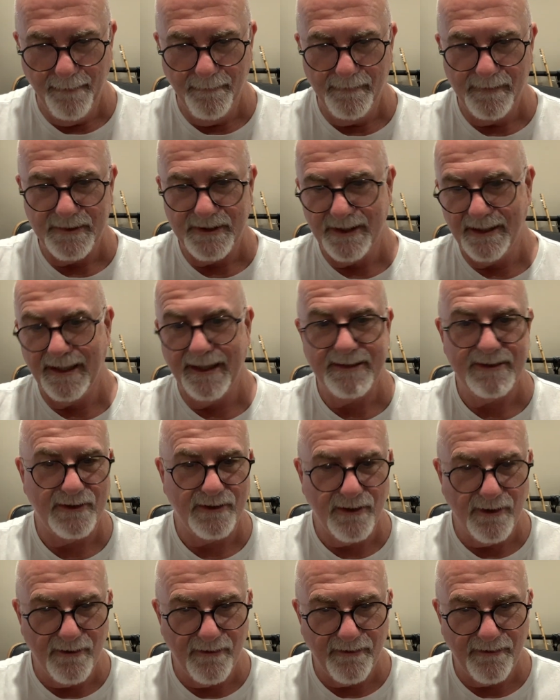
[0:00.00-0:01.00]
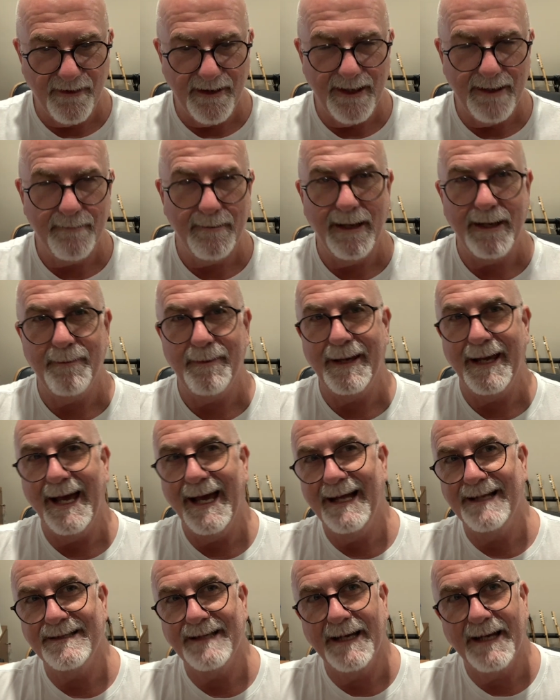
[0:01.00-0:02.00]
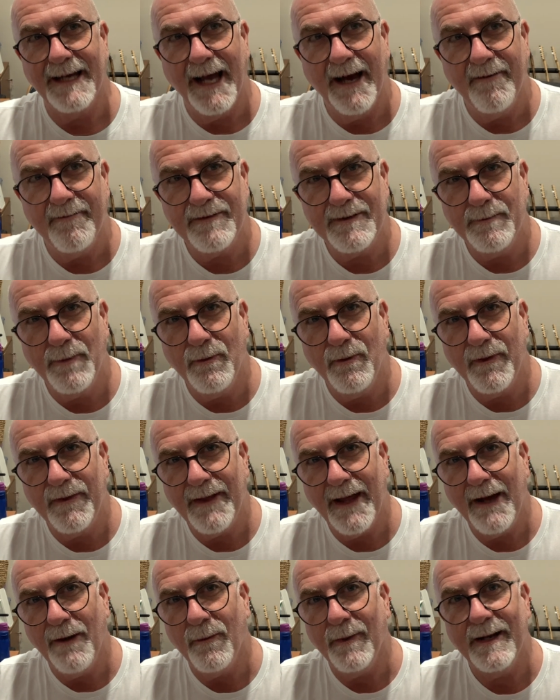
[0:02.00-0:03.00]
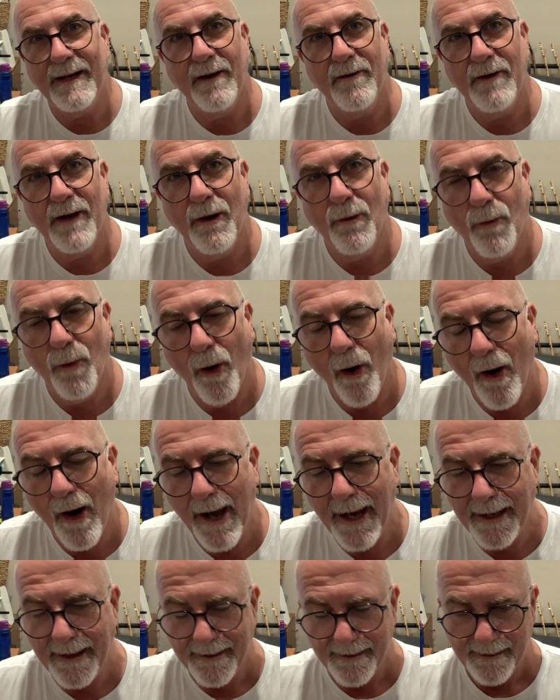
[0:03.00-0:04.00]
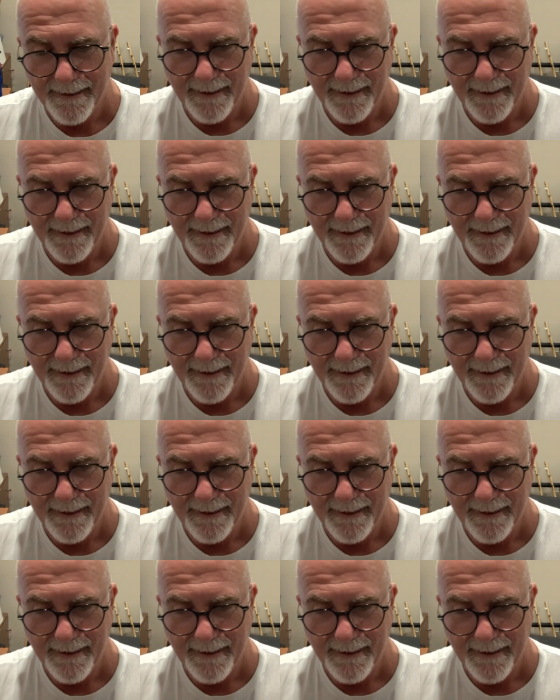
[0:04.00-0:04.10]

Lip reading: Jill has a girlfriend, maybe Anne's uncomfortable with that, we don't know why.